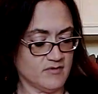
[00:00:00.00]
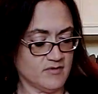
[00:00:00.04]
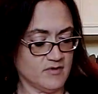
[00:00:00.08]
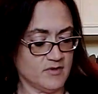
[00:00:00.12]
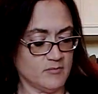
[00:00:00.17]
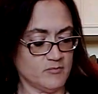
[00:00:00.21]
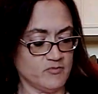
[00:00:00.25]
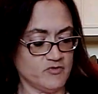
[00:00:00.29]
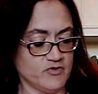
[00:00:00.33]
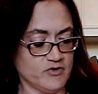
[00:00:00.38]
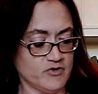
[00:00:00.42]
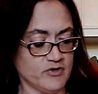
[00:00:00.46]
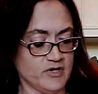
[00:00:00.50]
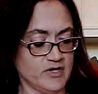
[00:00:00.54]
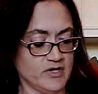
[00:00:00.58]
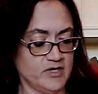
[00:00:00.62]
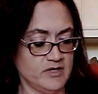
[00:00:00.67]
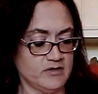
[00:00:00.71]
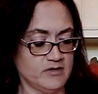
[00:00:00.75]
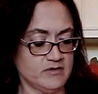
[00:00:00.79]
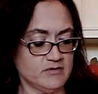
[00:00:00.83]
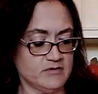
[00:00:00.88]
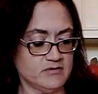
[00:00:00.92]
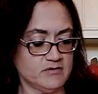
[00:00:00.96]
I'm sorry.
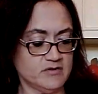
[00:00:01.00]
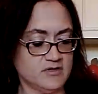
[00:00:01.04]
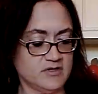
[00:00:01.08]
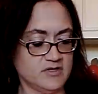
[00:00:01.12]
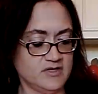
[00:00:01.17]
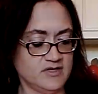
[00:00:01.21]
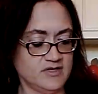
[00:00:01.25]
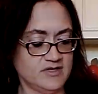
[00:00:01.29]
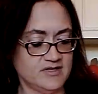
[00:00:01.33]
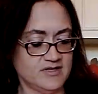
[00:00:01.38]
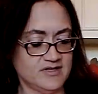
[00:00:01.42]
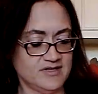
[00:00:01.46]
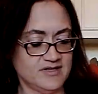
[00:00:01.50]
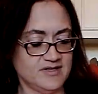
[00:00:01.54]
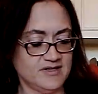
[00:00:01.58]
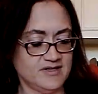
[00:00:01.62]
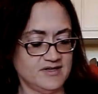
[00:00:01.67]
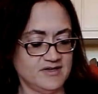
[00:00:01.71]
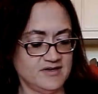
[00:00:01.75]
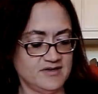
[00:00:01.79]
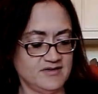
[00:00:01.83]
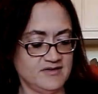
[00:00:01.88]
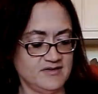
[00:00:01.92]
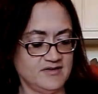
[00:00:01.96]
Huh?
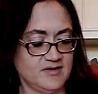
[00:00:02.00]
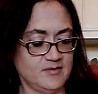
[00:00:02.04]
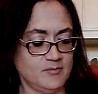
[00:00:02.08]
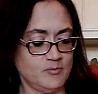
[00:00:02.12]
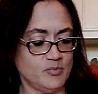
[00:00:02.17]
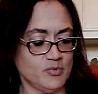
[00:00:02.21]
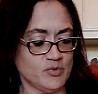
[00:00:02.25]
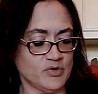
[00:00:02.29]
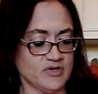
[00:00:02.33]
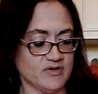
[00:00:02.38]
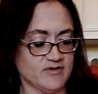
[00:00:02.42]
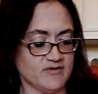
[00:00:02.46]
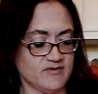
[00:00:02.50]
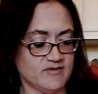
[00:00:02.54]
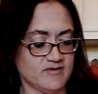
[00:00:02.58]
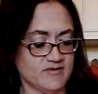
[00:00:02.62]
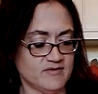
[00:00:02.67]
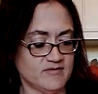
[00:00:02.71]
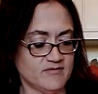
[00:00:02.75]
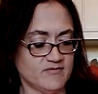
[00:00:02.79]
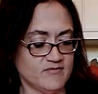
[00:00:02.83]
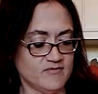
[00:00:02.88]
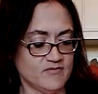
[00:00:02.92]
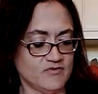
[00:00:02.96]

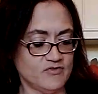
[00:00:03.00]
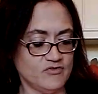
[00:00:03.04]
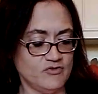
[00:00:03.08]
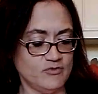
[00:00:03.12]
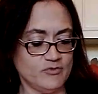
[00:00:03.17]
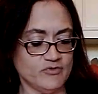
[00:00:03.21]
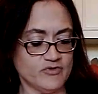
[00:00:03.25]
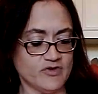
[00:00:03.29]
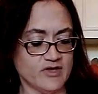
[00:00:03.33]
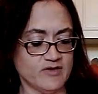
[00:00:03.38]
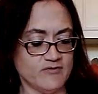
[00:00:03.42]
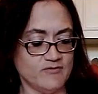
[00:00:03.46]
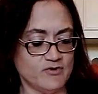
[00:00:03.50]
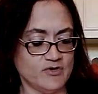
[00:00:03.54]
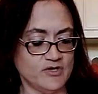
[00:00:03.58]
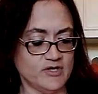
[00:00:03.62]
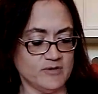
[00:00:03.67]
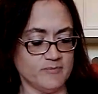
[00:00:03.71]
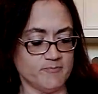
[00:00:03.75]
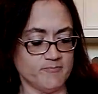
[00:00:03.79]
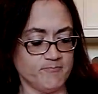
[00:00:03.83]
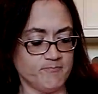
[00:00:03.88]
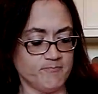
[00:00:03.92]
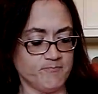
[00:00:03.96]
Temperance. She was covered
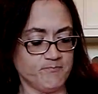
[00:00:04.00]
up.